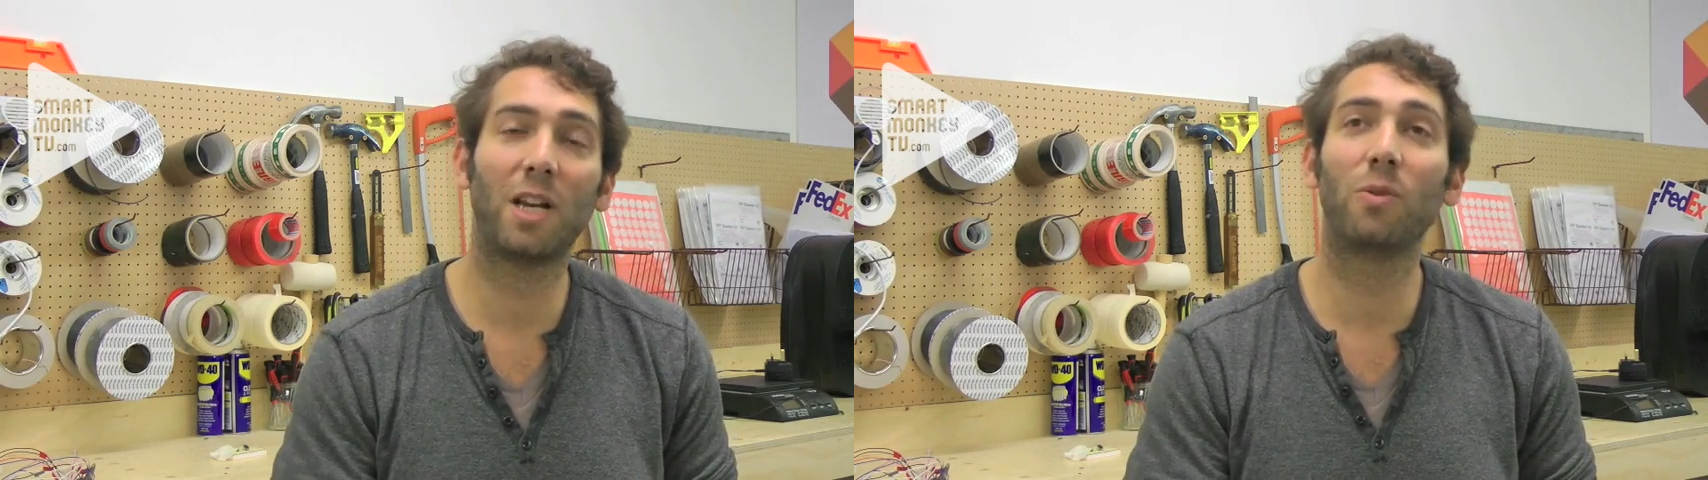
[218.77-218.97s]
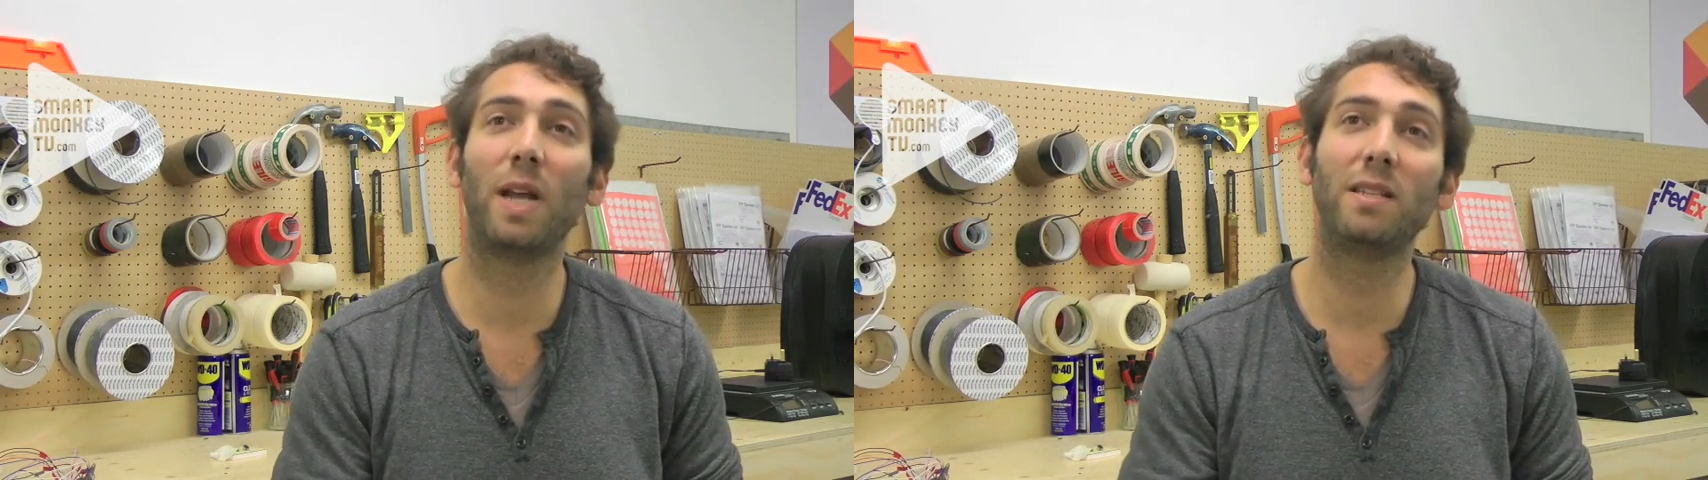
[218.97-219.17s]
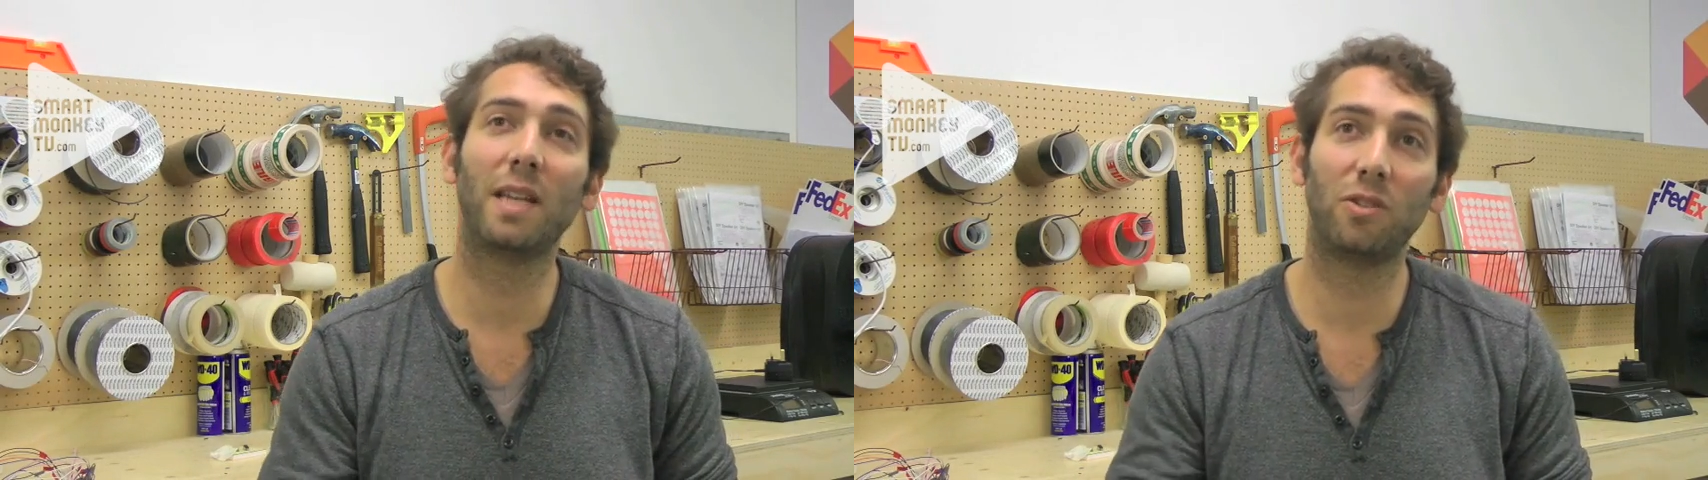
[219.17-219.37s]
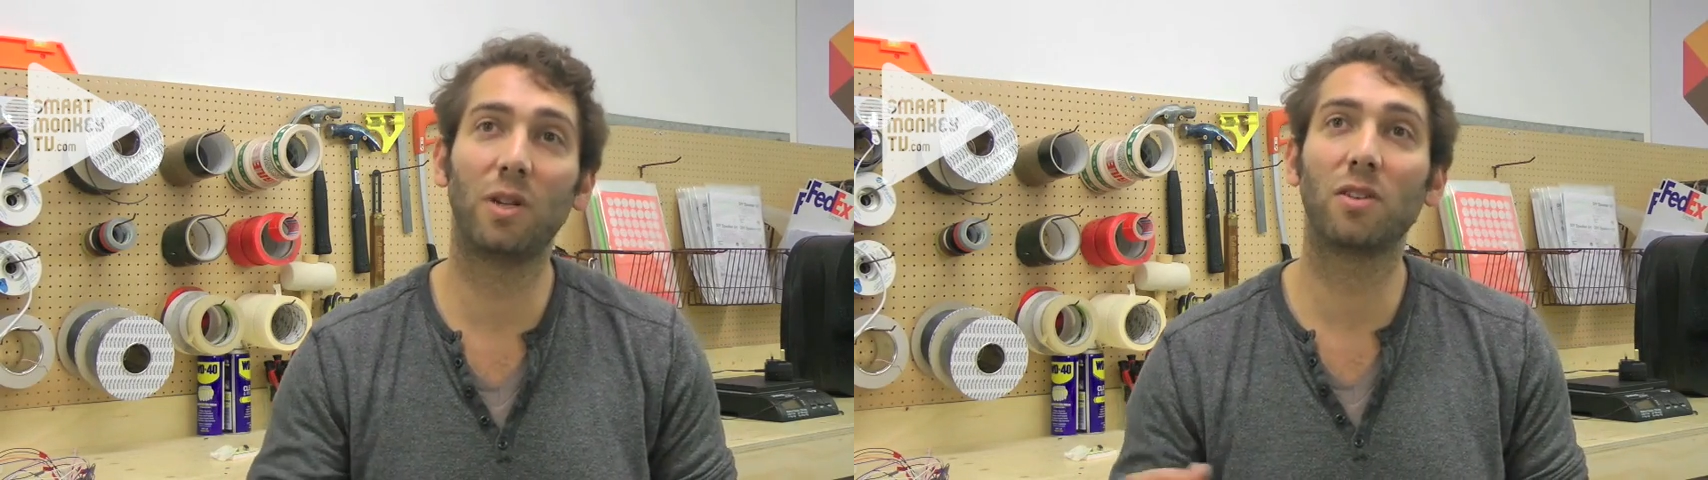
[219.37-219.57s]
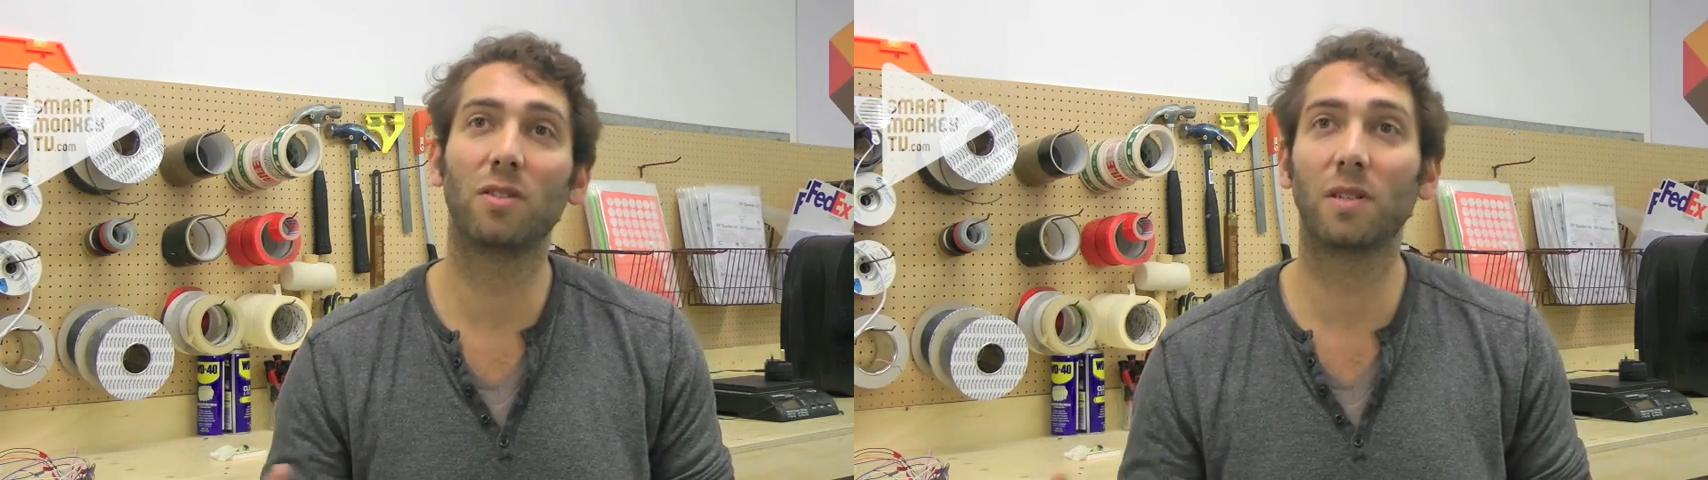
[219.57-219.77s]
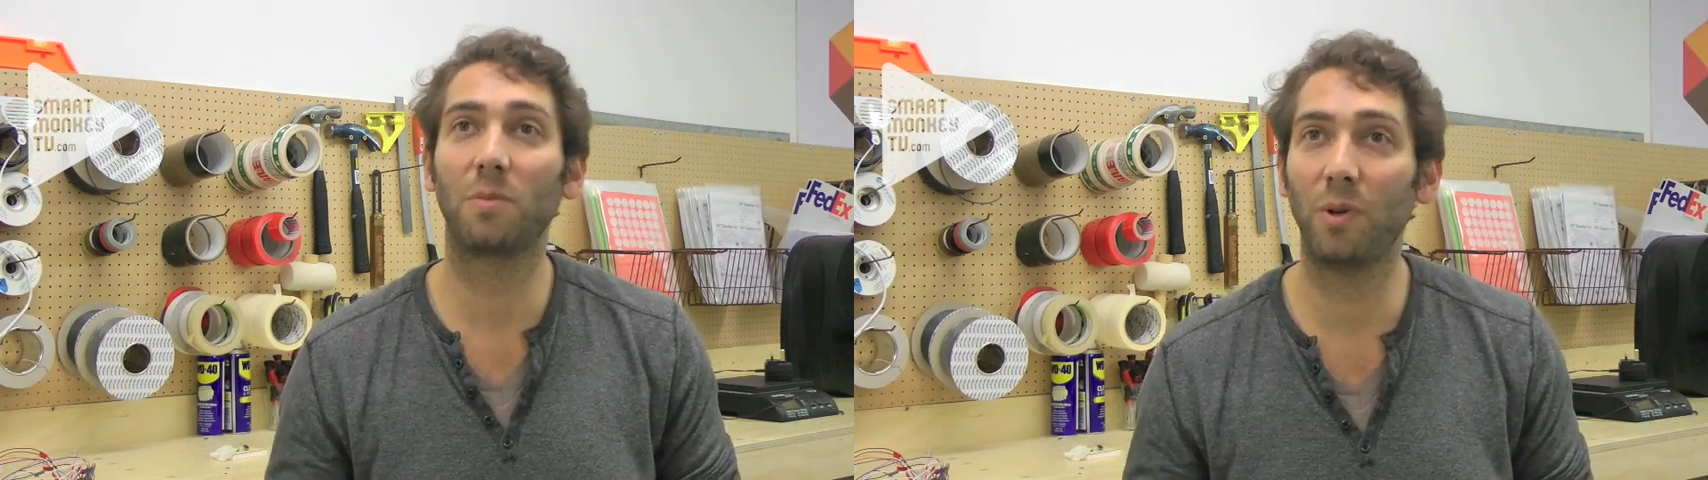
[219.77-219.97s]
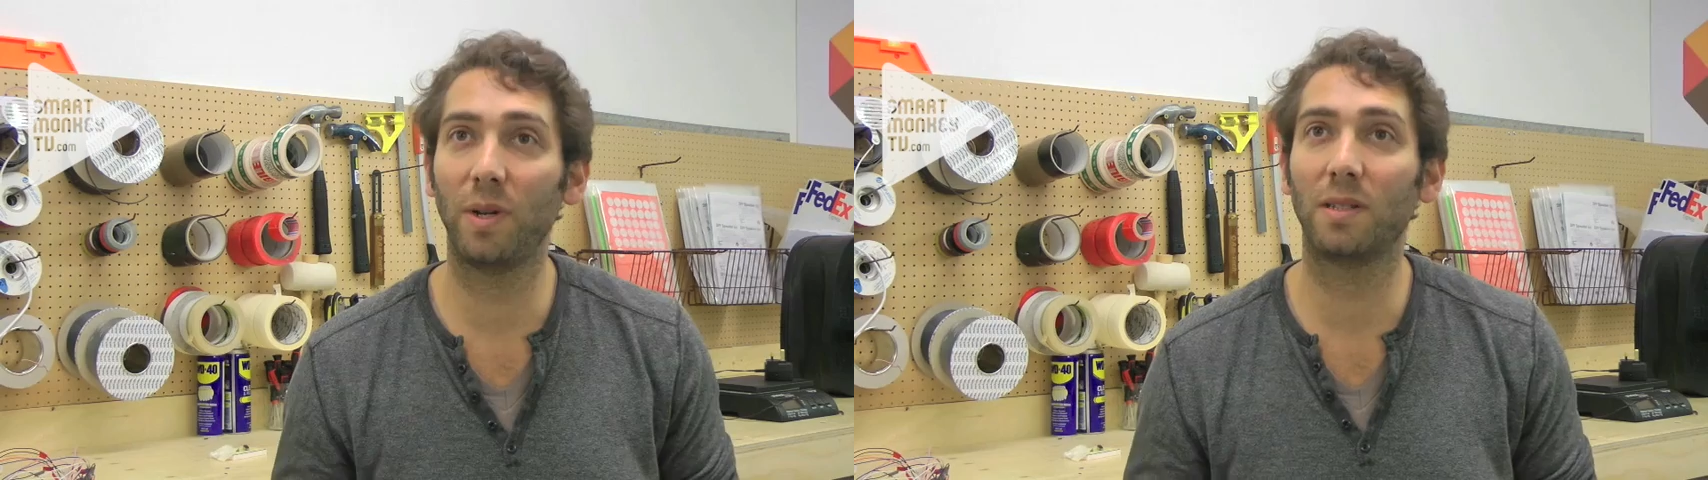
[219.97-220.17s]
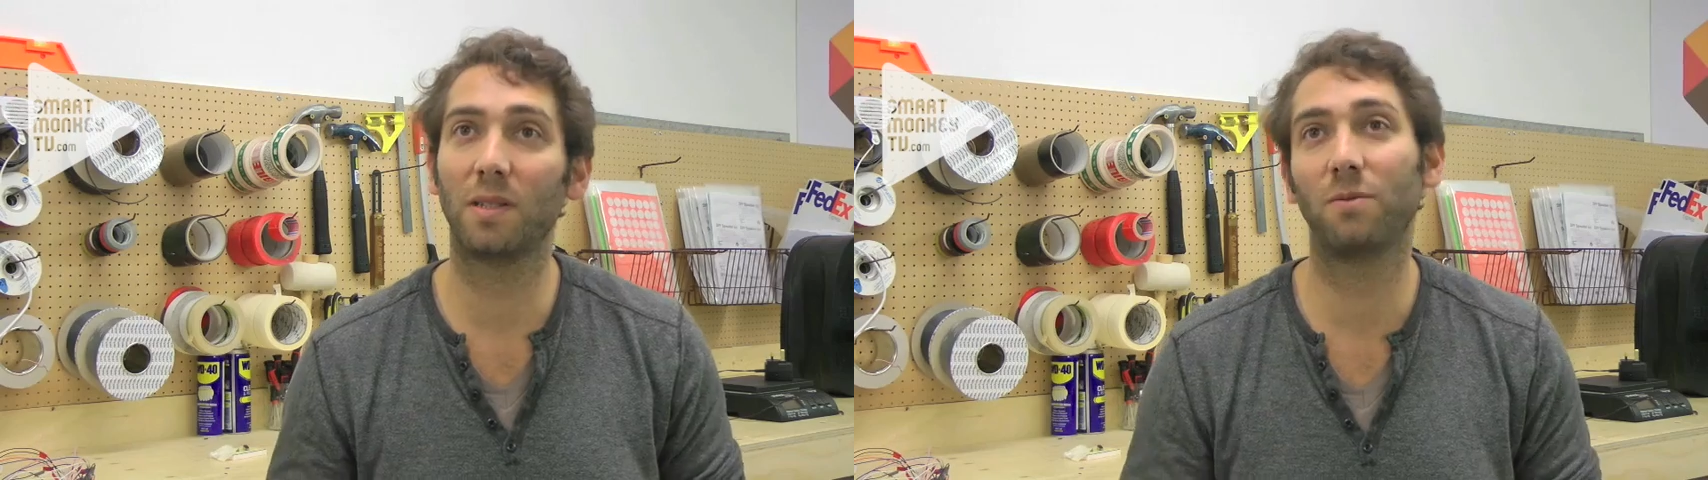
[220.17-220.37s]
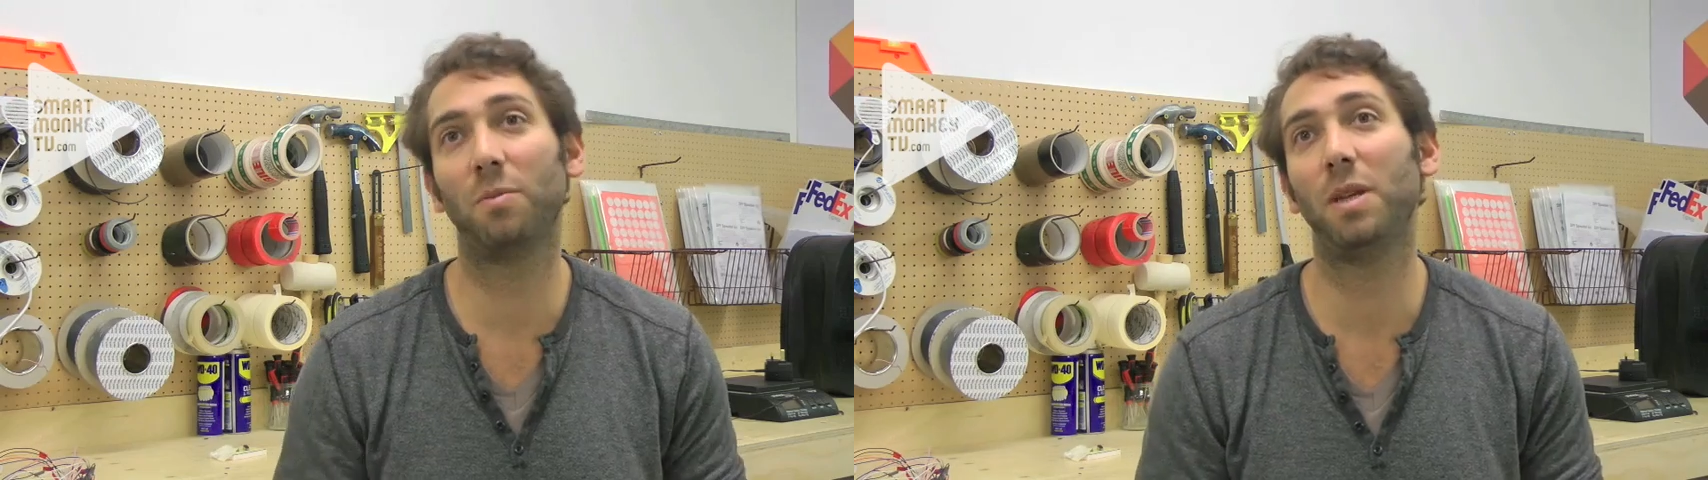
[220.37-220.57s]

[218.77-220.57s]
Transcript: creating educational experiences for